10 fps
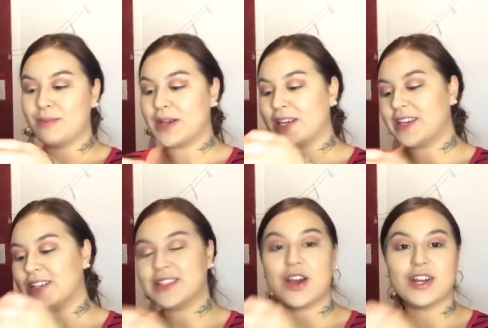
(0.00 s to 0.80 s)
My
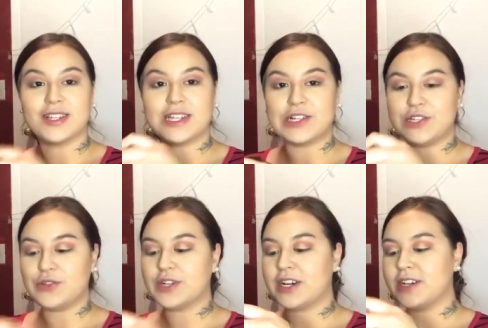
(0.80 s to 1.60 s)
kids are silly,
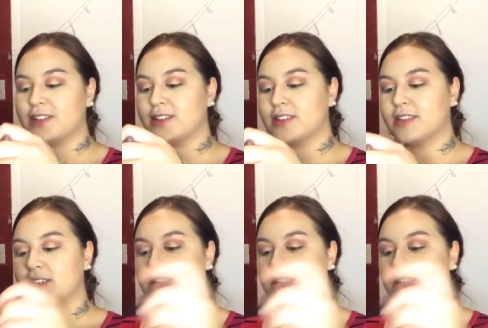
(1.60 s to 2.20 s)
you guys.